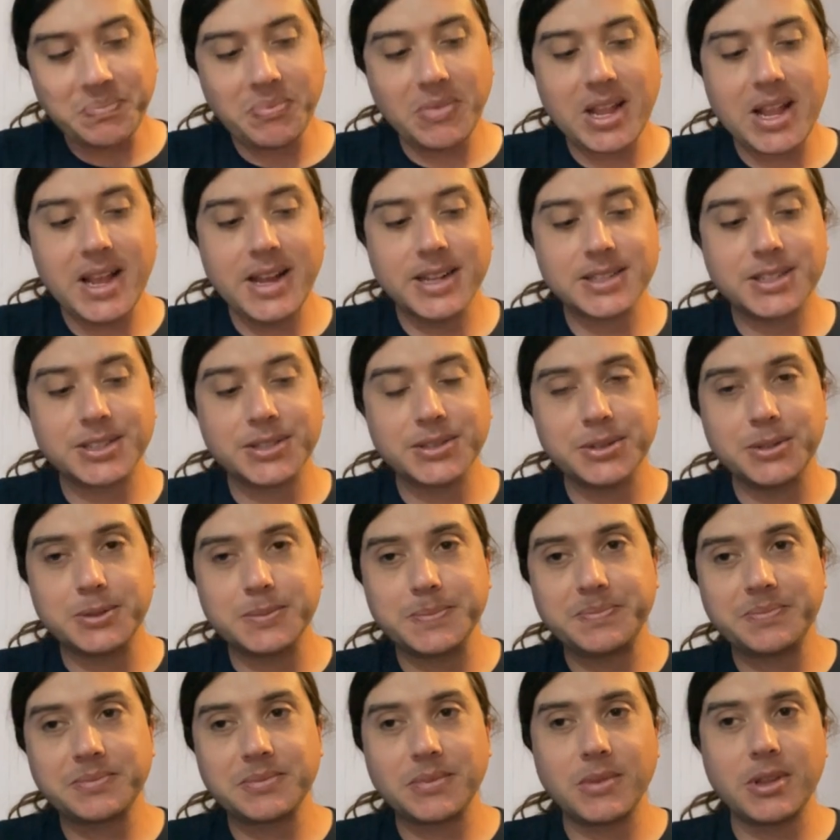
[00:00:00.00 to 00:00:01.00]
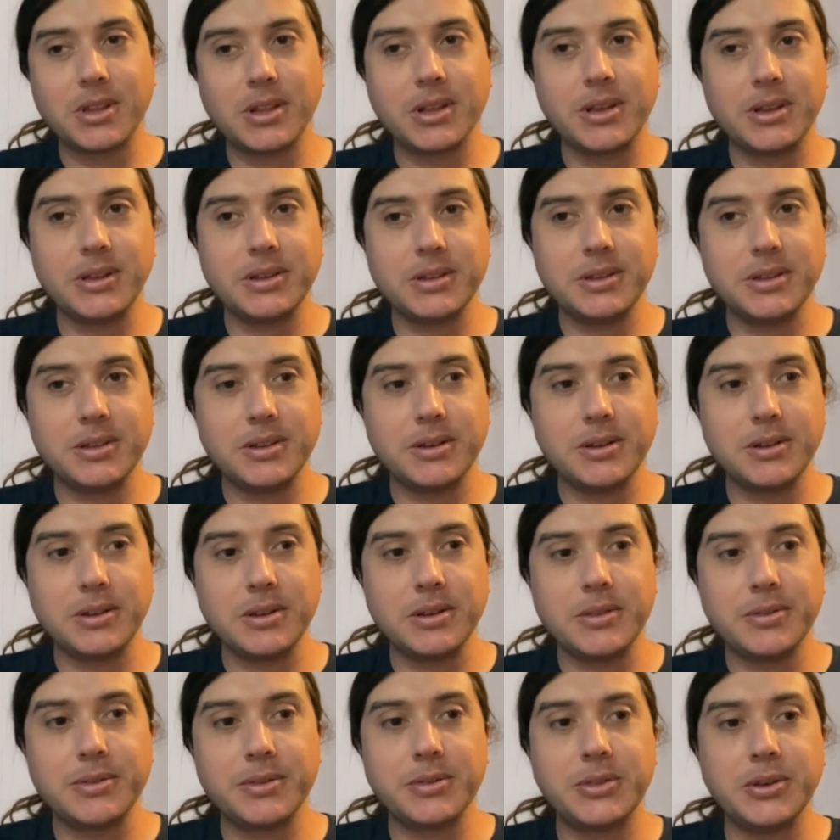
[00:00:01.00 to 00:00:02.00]
And so
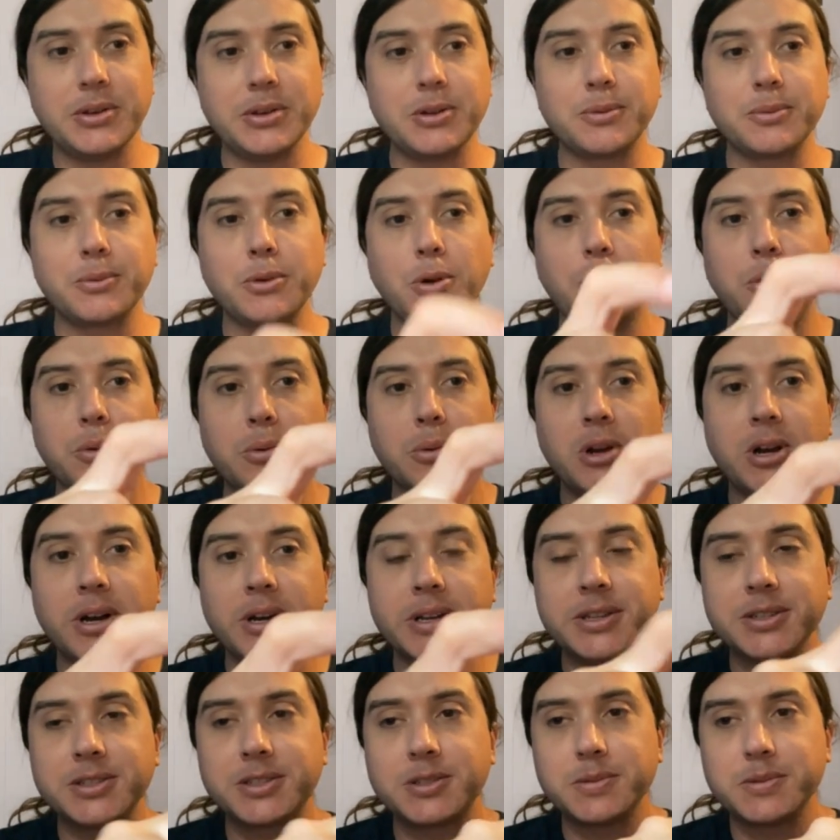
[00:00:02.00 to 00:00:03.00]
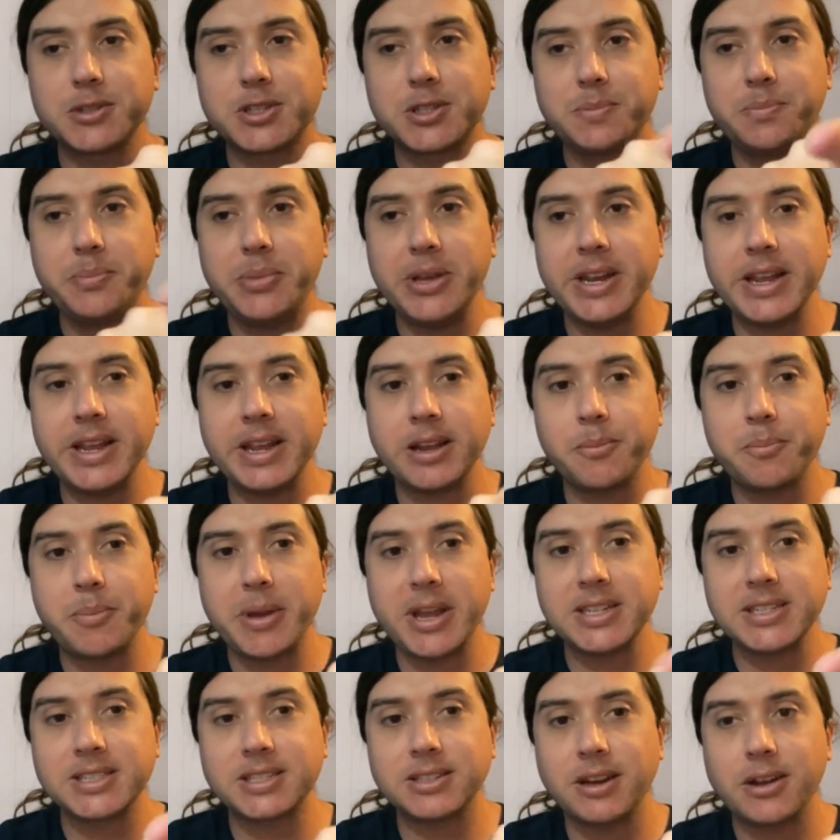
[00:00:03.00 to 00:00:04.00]
the on is spinning
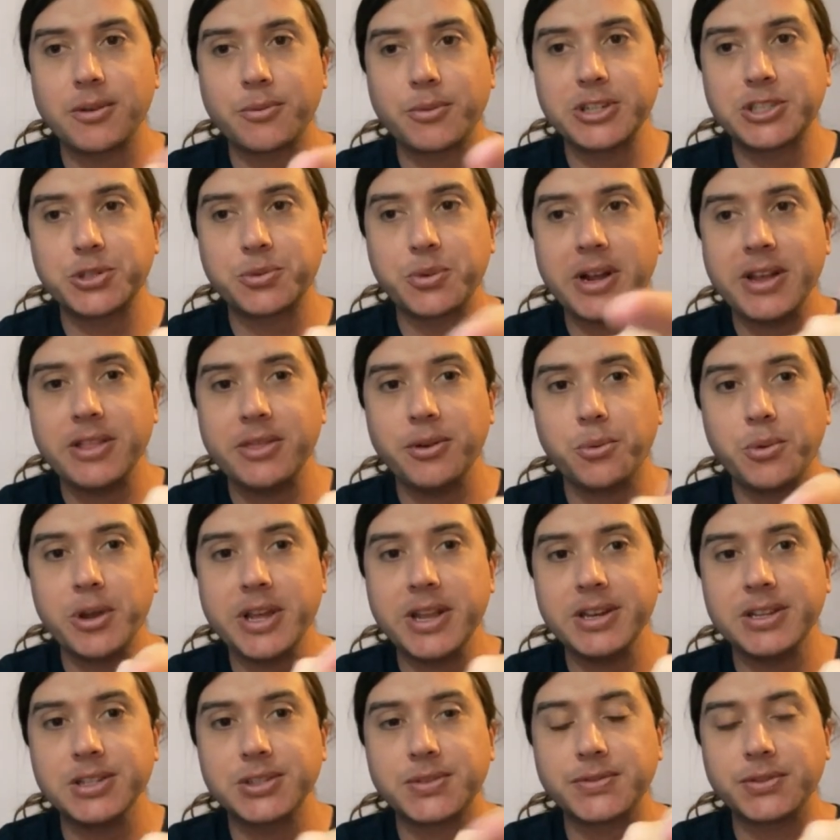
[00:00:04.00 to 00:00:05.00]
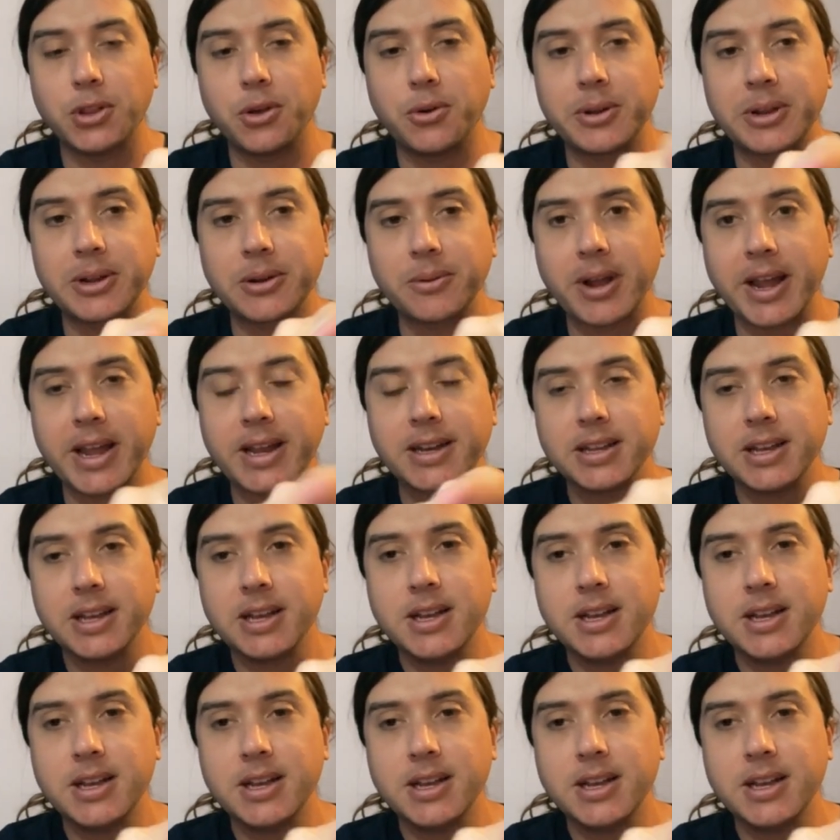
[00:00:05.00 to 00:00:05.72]
based on which way the wind is flowing, right?